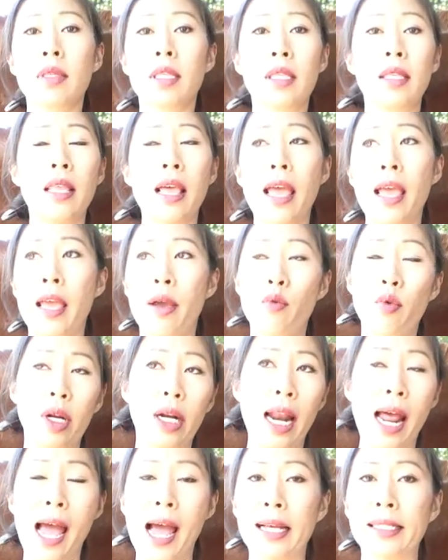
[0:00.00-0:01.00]
they
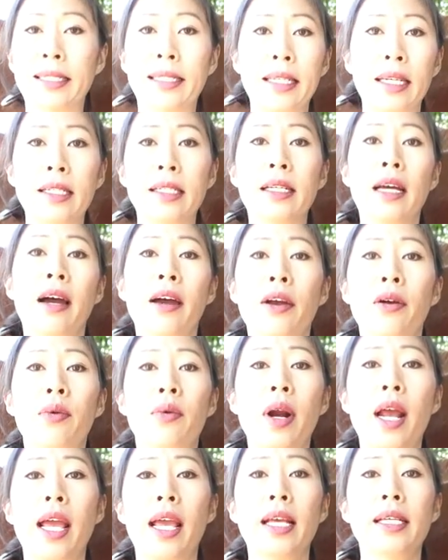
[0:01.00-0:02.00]
would last the entire
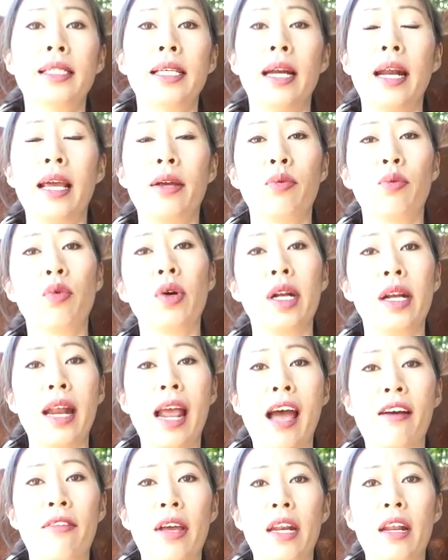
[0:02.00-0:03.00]
race and I wouldn't
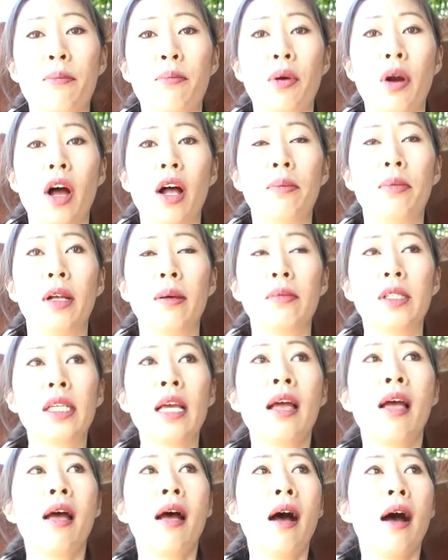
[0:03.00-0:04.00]
have any problems.
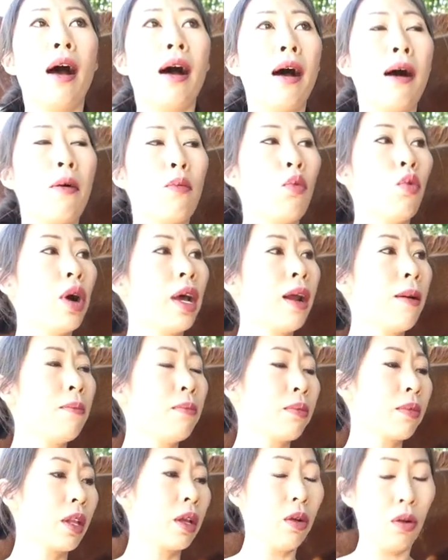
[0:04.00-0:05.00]
One
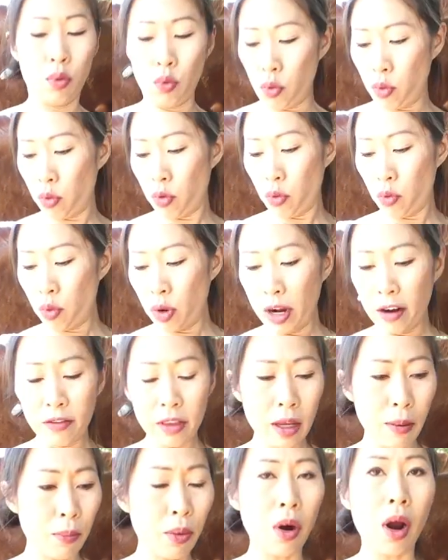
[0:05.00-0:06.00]

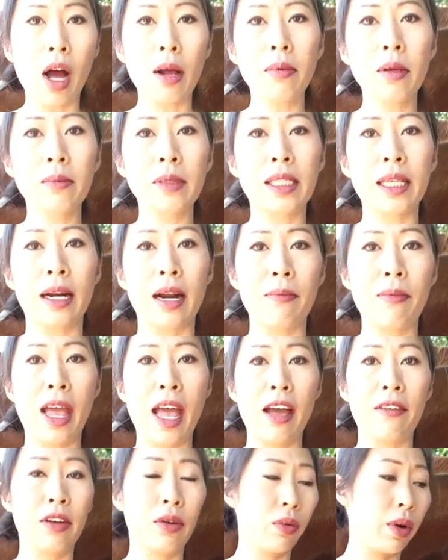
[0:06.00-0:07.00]
of the problems that I'm
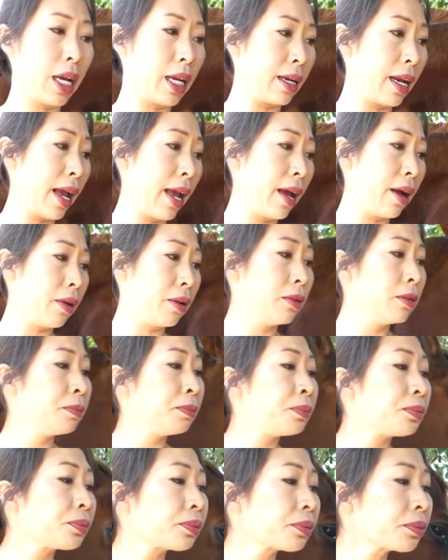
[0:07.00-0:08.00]
having right now
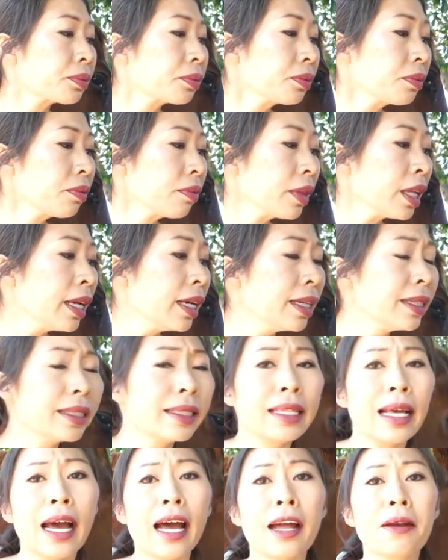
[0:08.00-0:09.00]

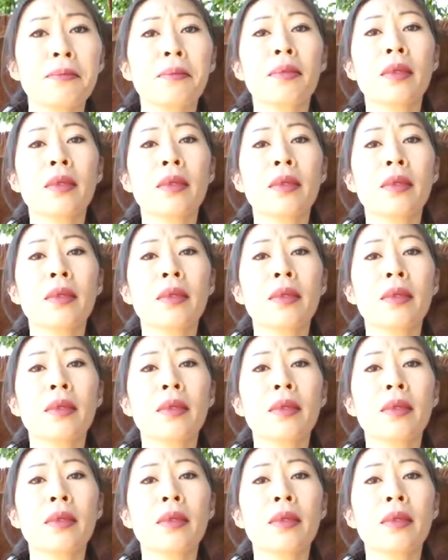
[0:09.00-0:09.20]
is that,